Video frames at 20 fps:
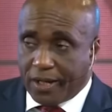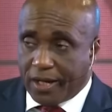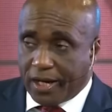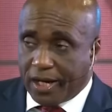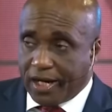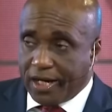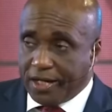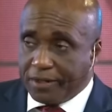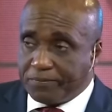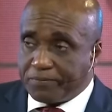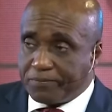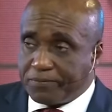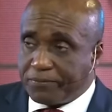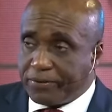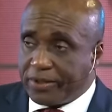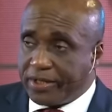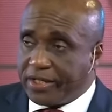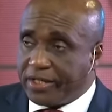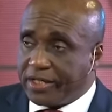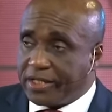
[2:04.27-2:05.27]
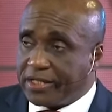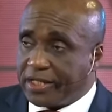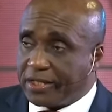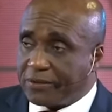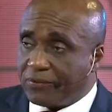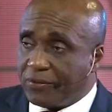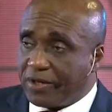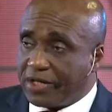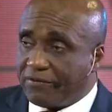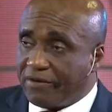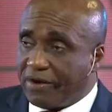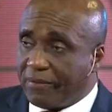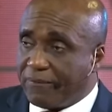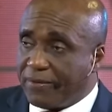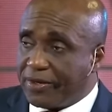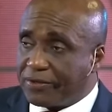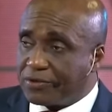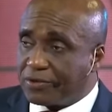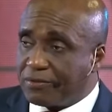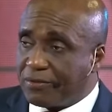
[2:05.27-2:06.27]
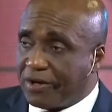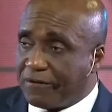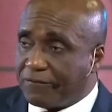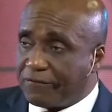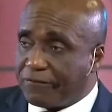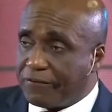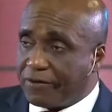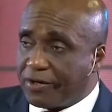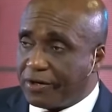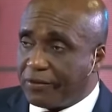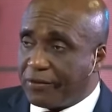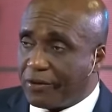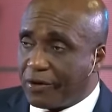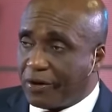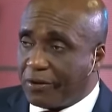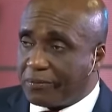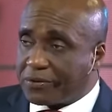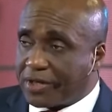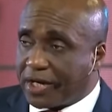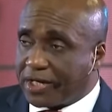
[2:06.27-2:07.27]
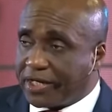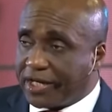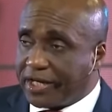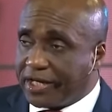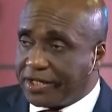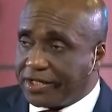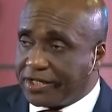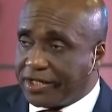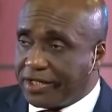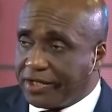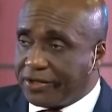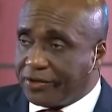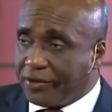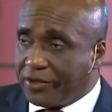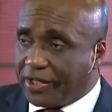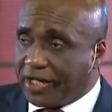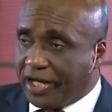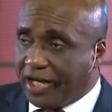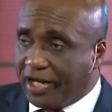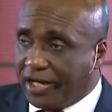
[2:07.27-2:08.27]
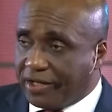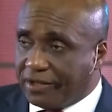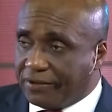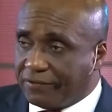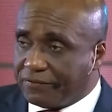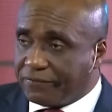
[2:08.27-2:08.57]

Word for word: I pray that whatever makes you afraid will come to an end in your life.